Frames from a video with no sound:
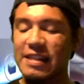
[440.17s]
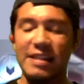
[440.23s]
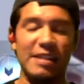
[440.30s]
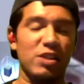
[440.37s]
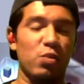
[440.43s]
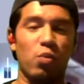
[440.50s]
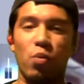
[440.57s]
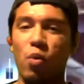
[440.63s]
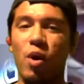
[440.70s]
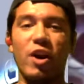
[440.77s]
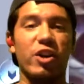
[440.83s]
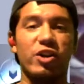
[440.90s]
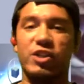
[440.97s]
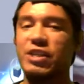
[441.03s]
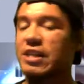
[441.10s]
is
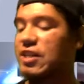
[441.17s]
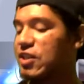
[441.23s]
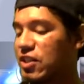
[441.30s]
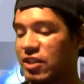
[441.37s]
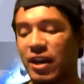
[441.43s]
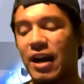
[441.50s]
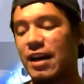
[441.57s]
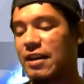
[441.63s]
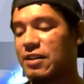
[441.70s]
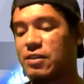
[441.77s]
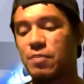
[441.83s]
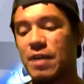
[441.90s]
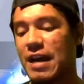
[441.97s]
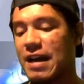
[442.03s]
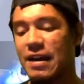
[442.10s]
where she shines,
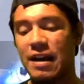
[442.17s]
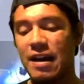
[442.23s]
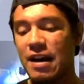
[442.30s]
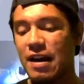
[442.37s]
man.